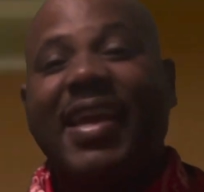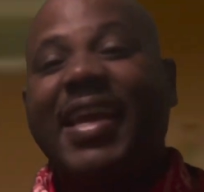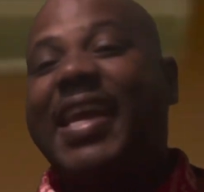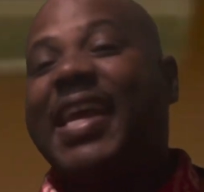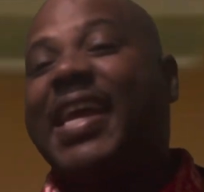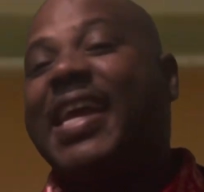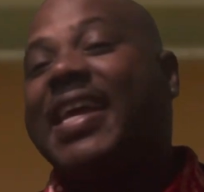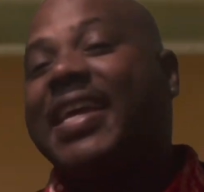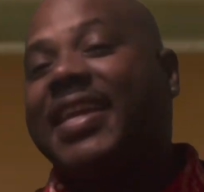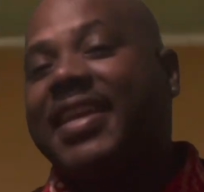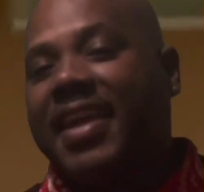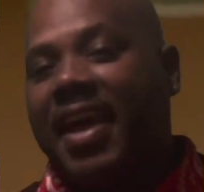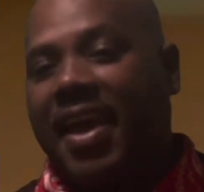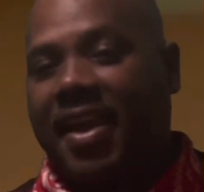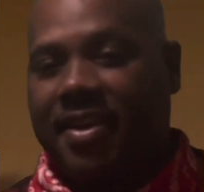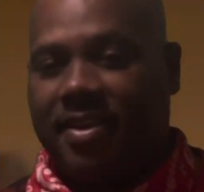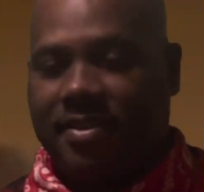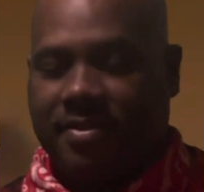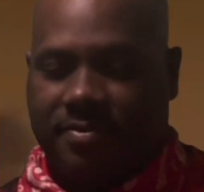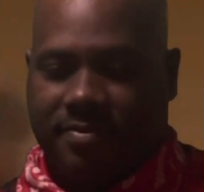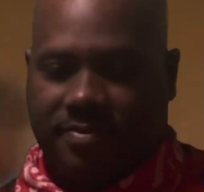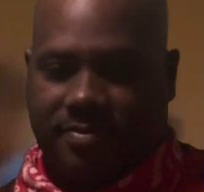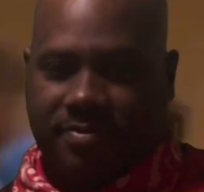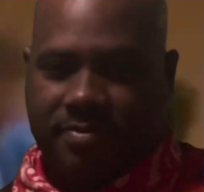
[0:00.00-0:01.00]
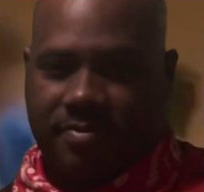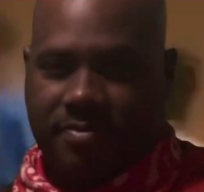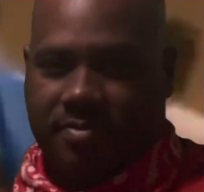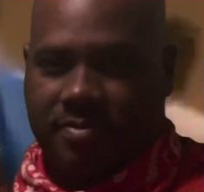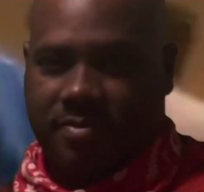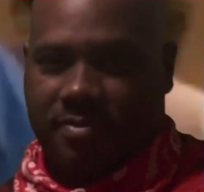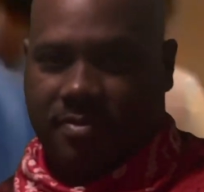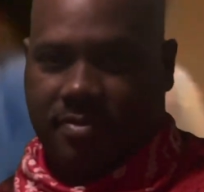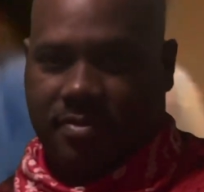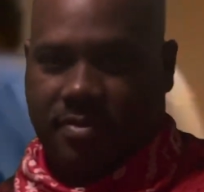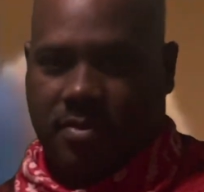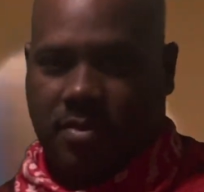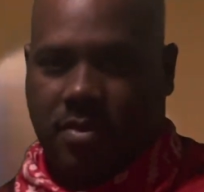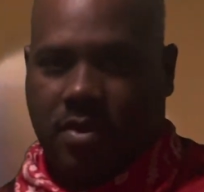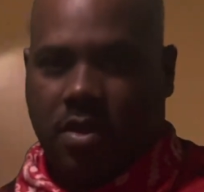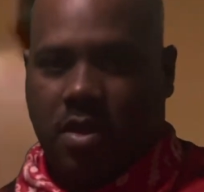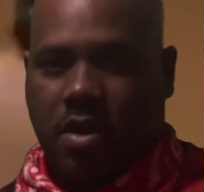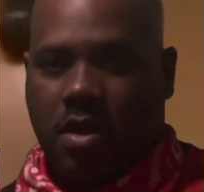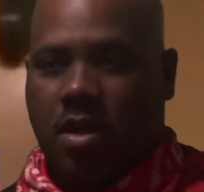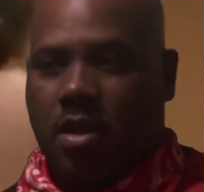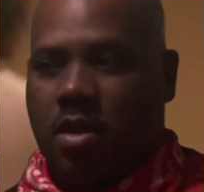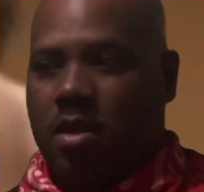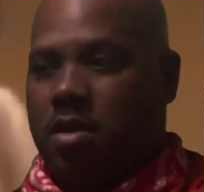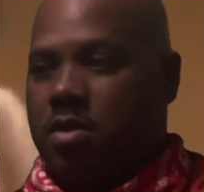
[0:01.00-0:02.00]
and night.
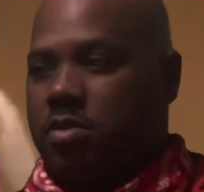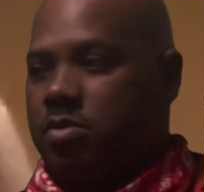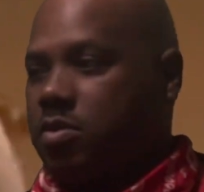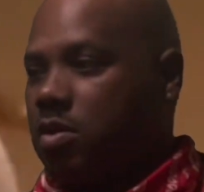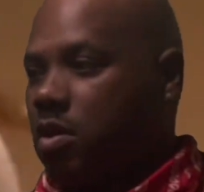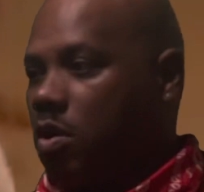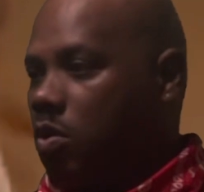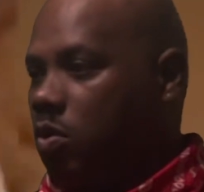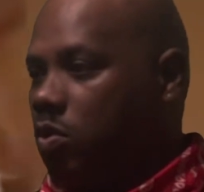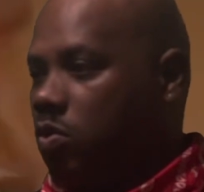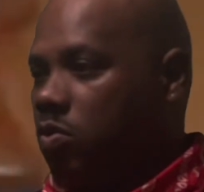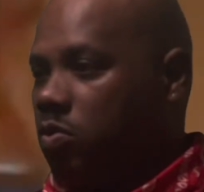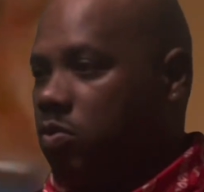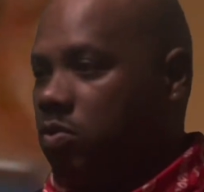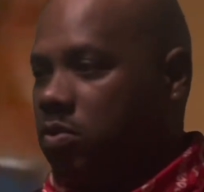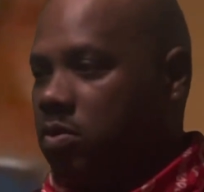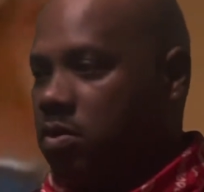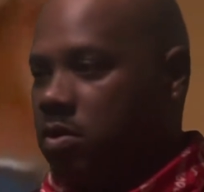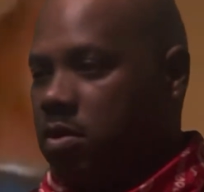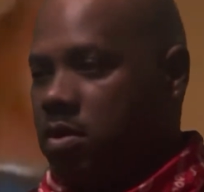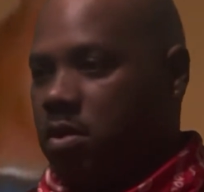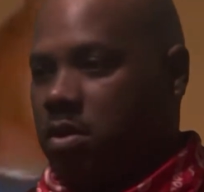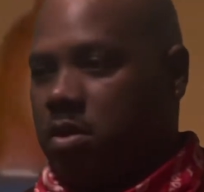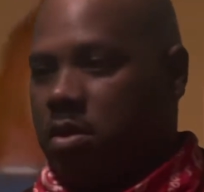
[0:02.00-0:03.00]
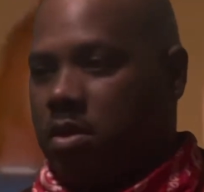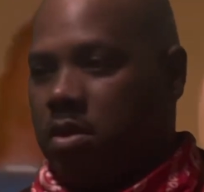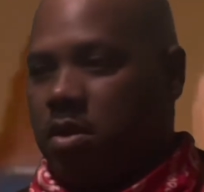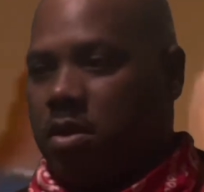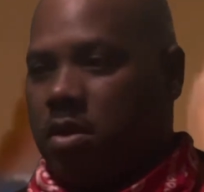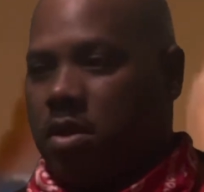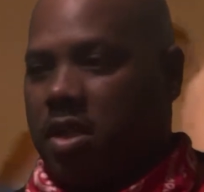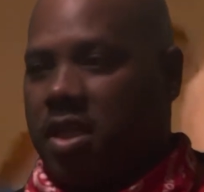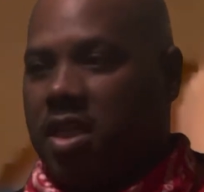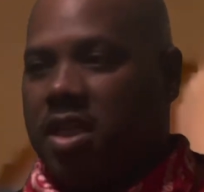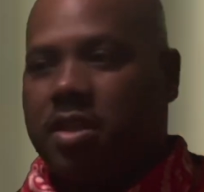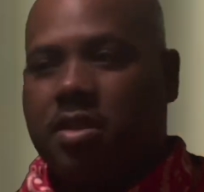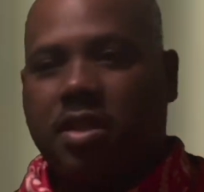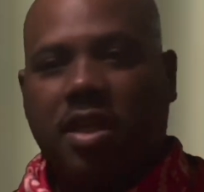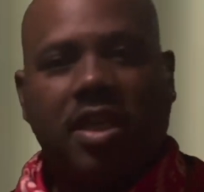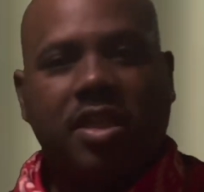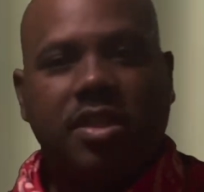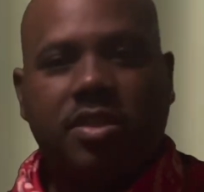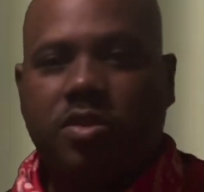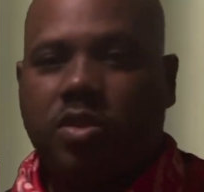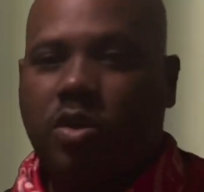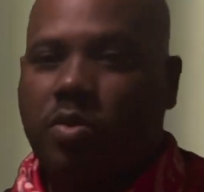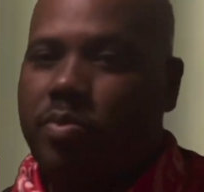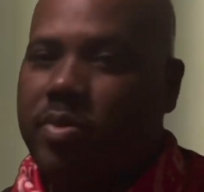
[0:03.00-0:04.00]
So it's
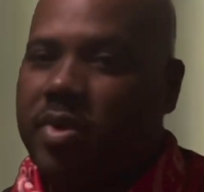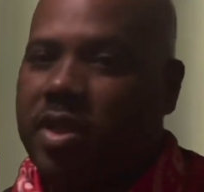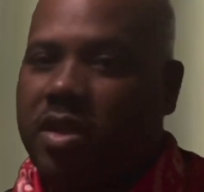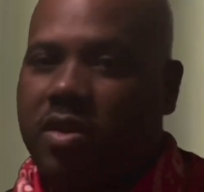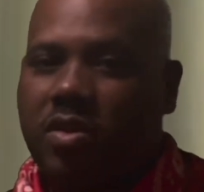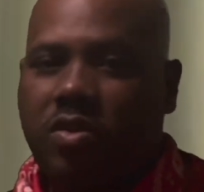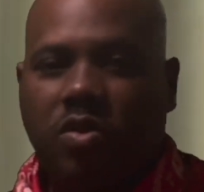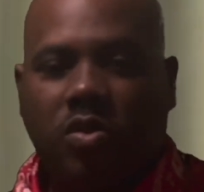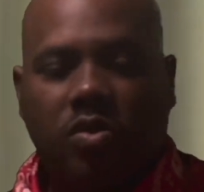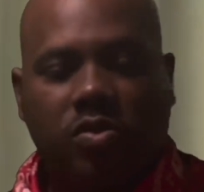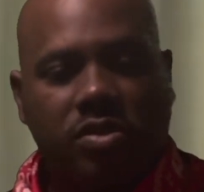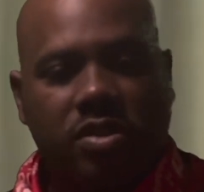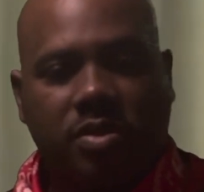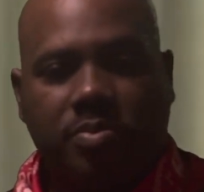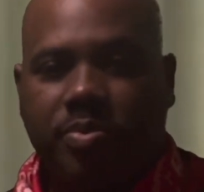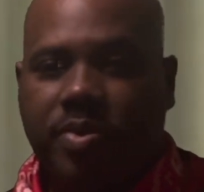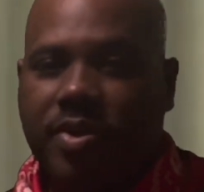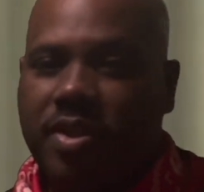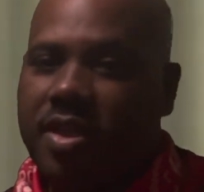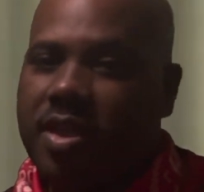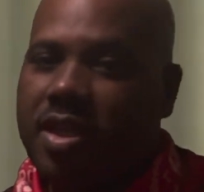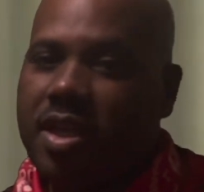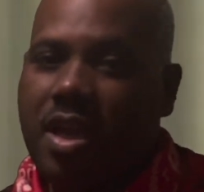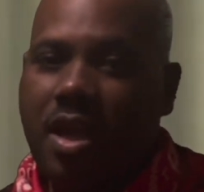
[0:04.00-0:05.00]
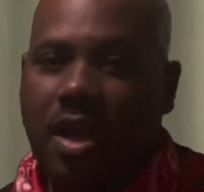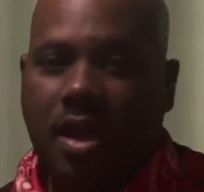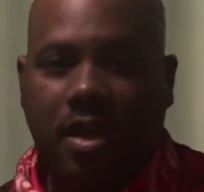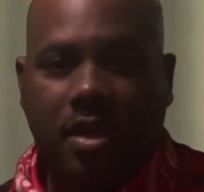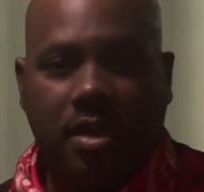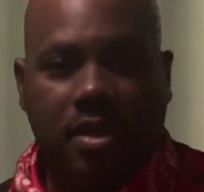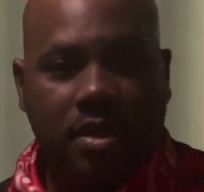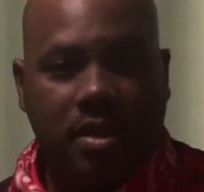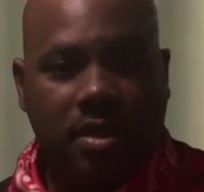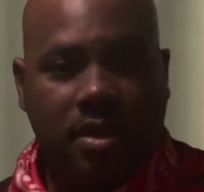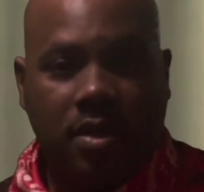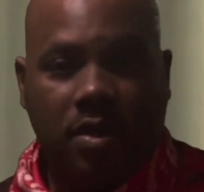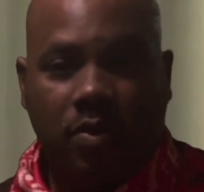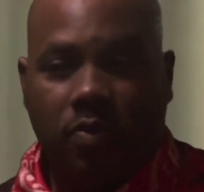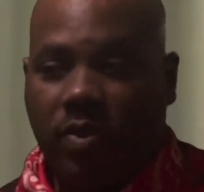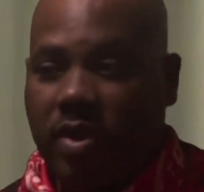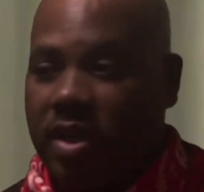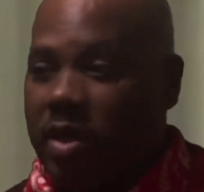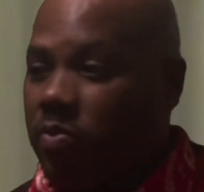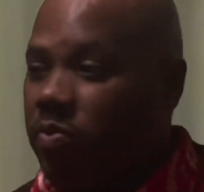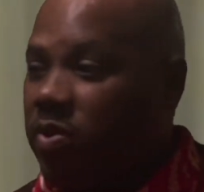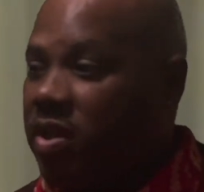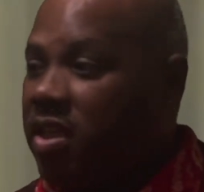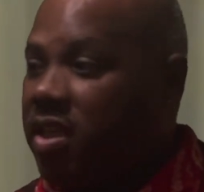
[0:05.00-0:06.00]
so many girls up in there. We
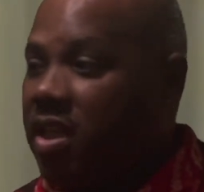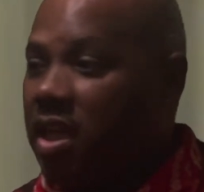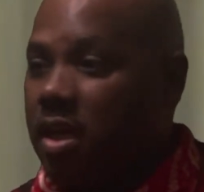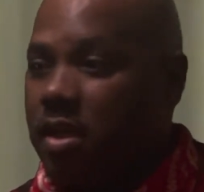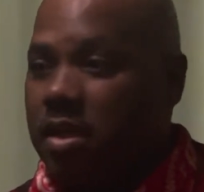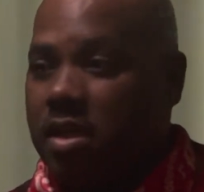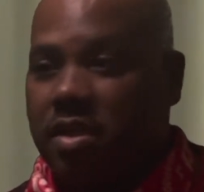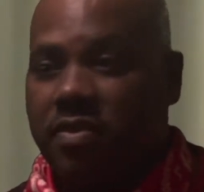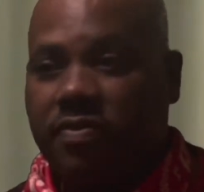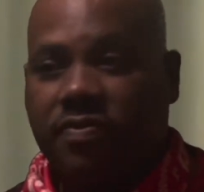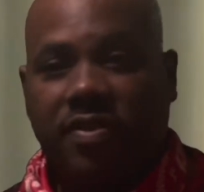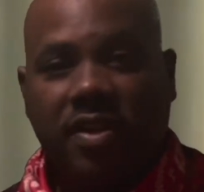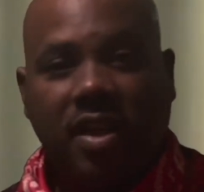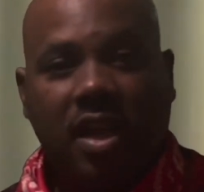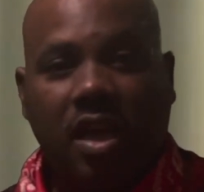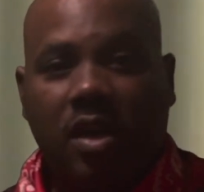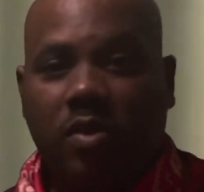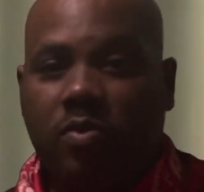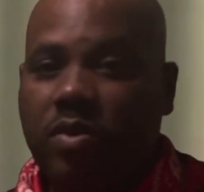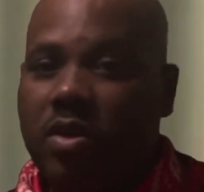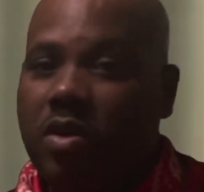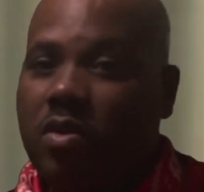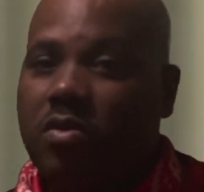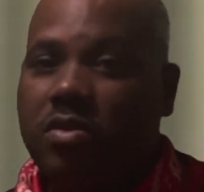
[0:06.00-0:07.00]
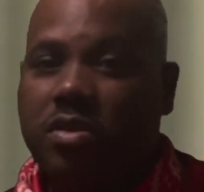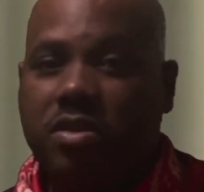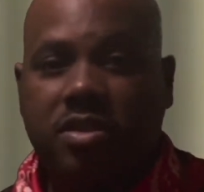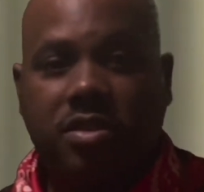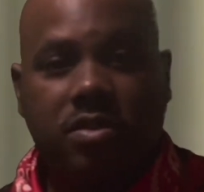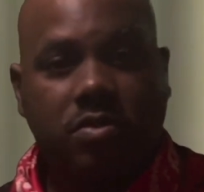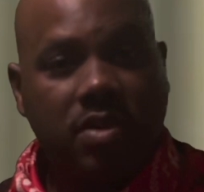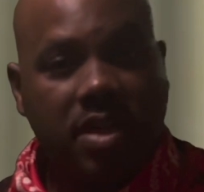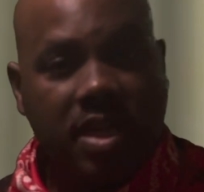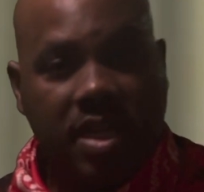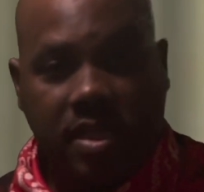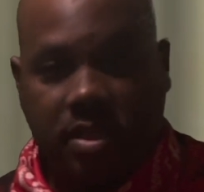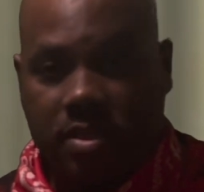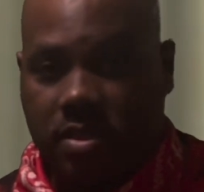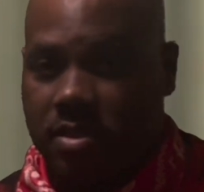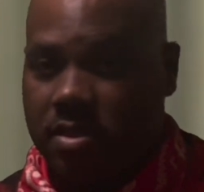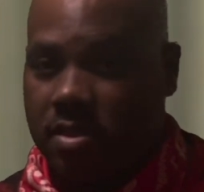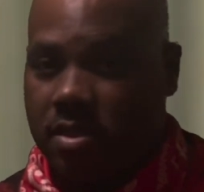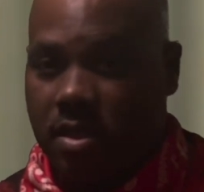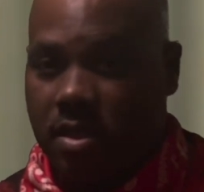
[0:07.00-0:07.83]
down there feel like we on the streets.